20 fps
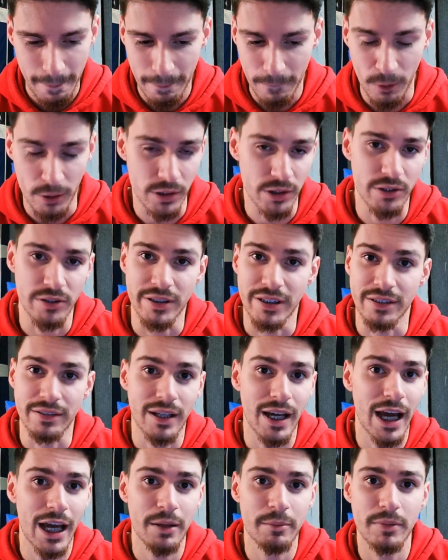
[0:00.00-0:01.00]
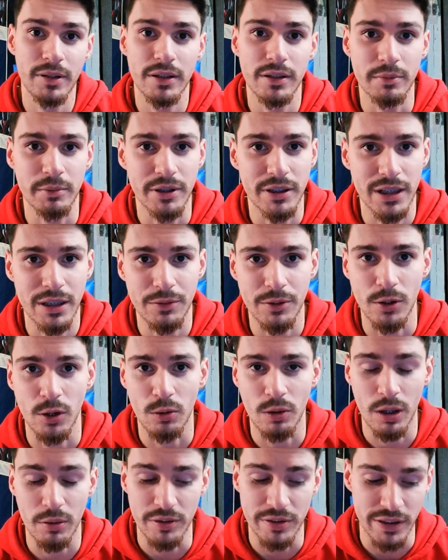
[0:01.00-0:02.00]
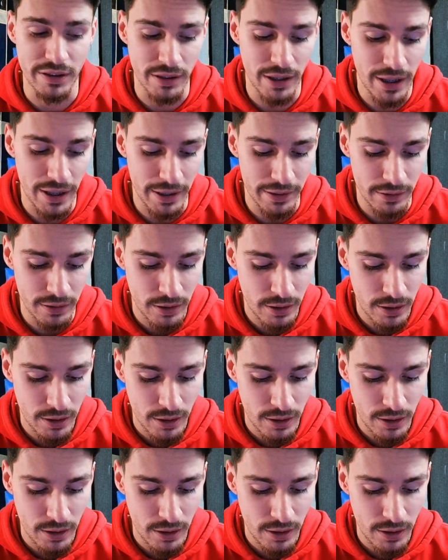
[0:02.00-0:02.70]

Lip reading: Or another D lineman. You can never go wrong with D line.